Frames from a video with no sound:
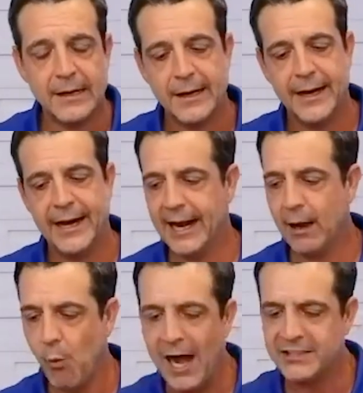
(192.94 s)
And I
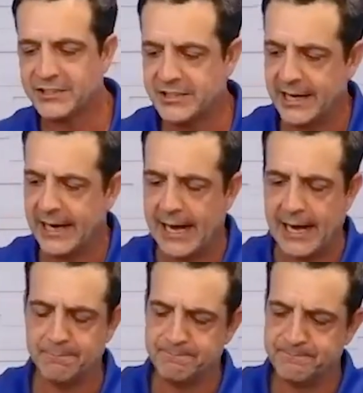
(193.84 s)
watched a,
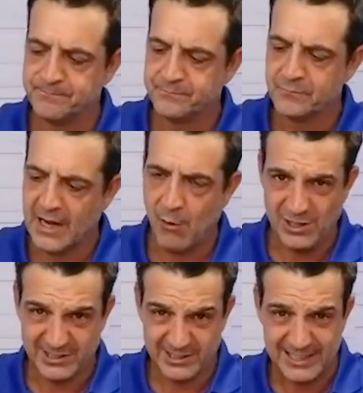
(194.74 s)
uh, I
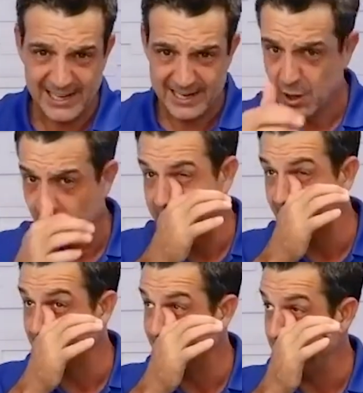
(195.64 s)
watched a TED talk the
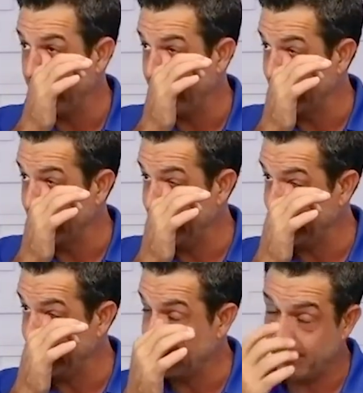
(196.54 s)
other day about a lady,
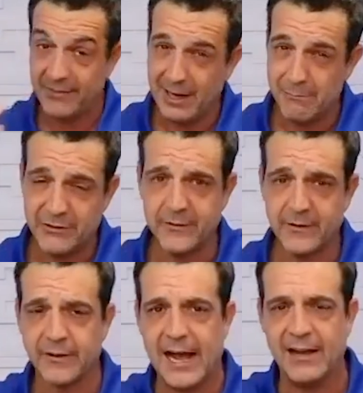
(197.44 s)
and I, I think I mentioned
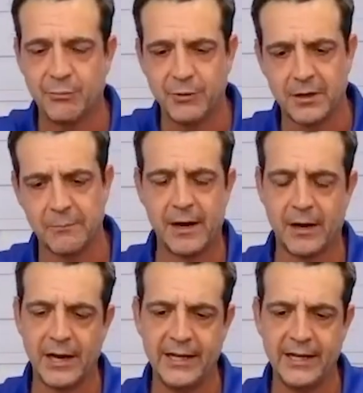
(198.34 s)
this last week about a
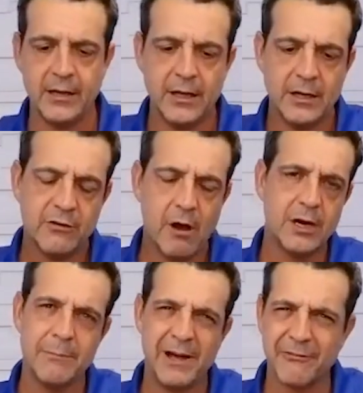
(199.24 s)
lady
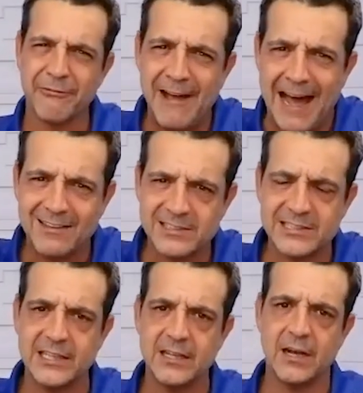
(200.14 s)
talking about the
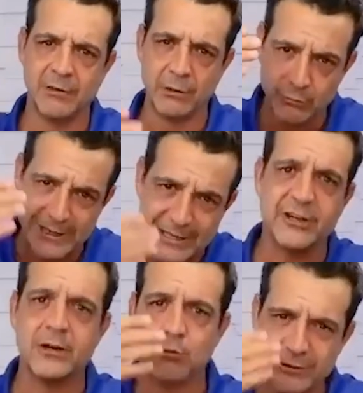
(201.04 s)
fallacy of a
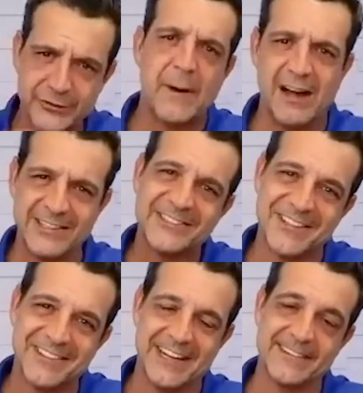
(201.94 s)
rigid response to
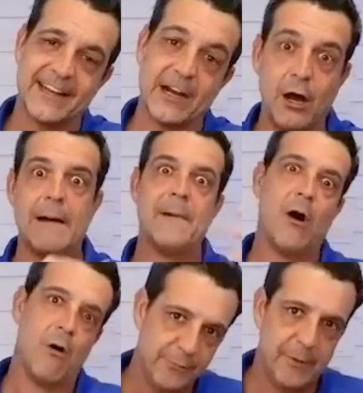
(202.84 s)
things like, oh, I'm
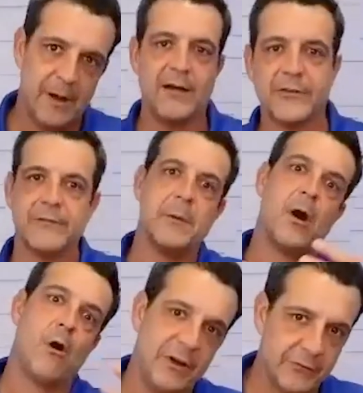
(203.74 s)
always positive, I'm
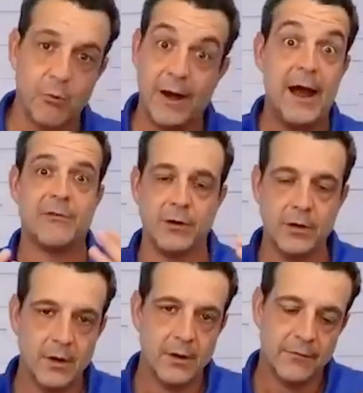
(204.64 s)
always whatever.
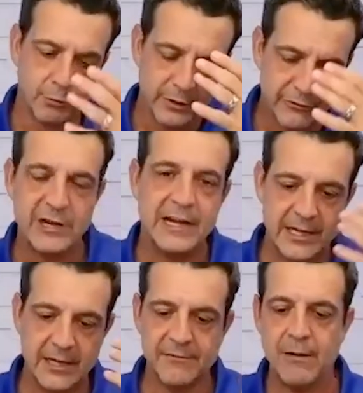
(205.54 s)
The
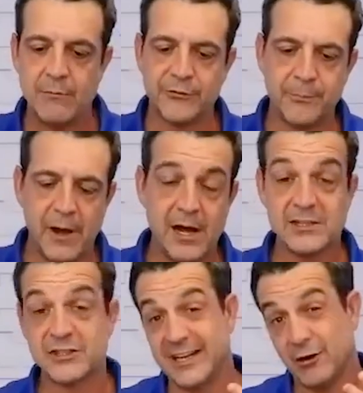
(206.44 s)
rigidity of that
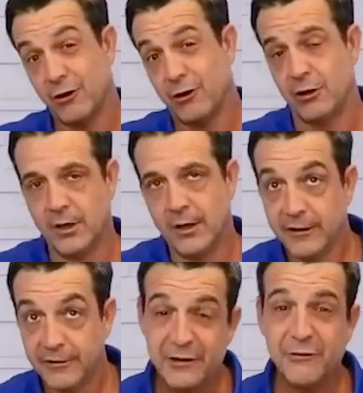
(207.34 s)
response in her
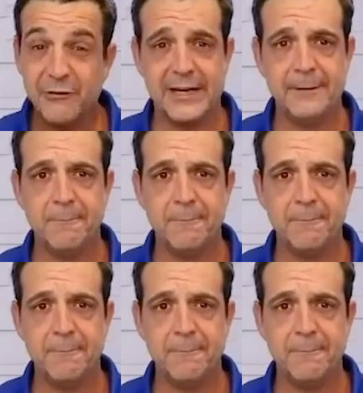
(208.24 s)
theory,